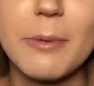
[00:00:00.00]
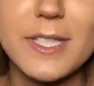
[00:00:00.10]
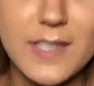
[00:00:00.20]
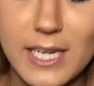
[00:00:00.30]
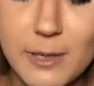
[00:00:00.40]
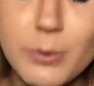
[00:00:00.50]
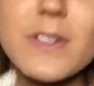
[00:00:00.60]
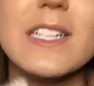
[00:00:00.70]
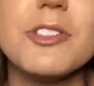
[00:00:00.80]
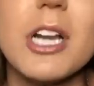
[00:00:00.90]
This clip was
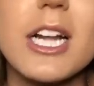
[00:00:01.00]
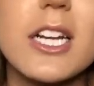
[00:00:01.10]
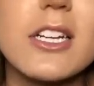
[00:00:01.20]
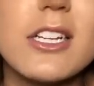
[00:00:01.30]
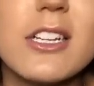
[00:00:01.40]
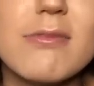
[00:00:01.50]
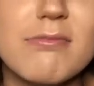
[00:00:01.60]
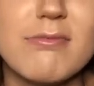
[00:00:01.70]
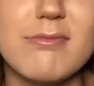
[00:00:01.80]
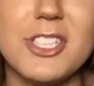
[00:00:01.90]
literally like,
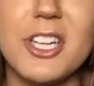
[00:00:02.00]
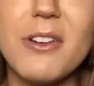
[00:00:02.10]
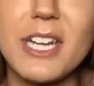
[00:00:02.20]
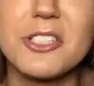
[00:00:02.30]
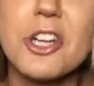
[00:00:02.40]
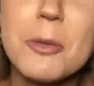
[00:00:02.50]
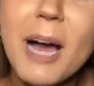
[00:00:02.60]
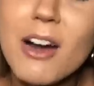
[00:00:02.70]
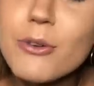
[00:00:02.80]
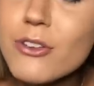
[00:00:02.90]
I don't know, like
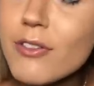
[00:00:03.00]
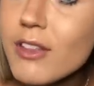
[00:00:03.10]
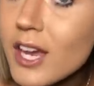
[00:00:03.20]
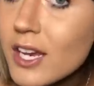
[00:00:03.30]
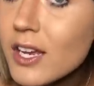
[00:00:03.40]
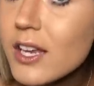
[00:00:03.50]
£2 or something.